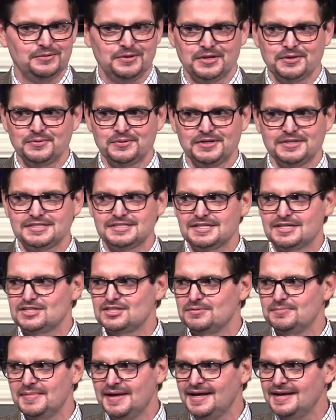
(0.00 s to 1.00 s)
Well, the world's
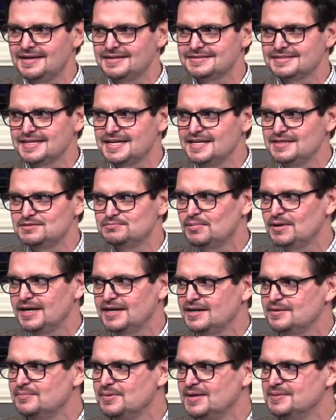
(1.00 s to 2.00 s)
such a mess, it keeps
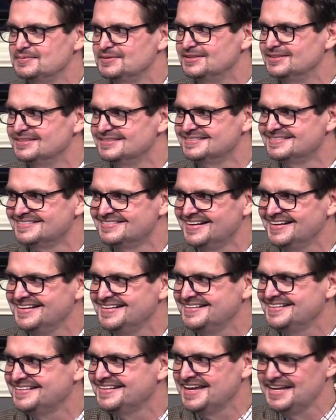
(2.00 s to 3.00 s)
breaking people,
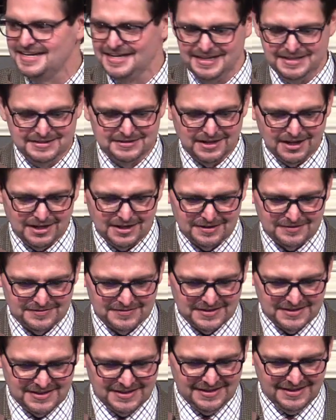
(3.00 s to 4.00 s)
right? They need
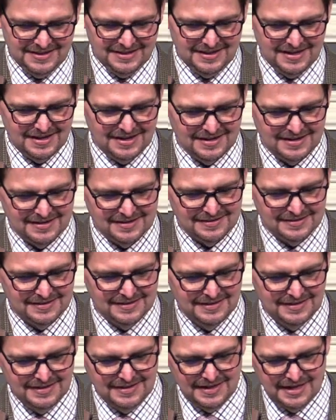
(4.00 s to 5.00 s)
love and they need care.
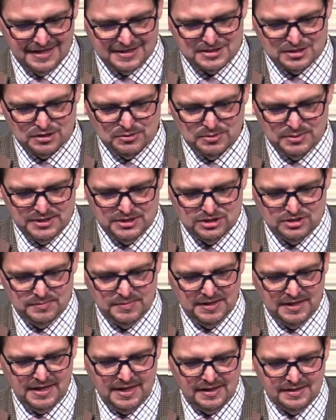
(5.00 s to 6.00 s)
And so we
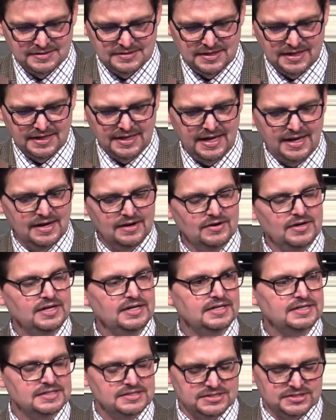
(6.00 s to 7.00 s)
should be con-
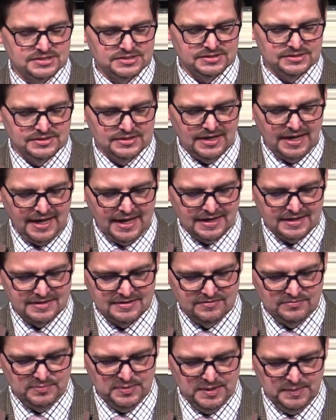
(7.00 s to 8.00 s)
caring, concerned,
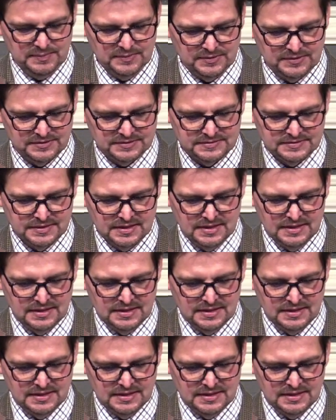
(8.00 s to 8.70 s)
active people.